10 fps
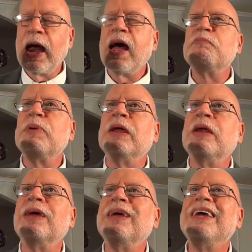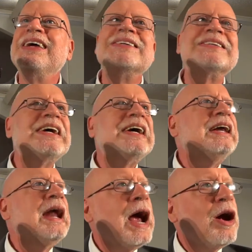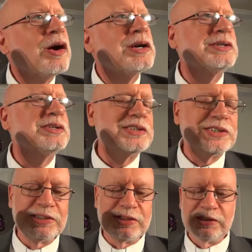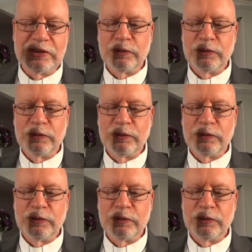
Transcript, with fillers: have been his inheritance.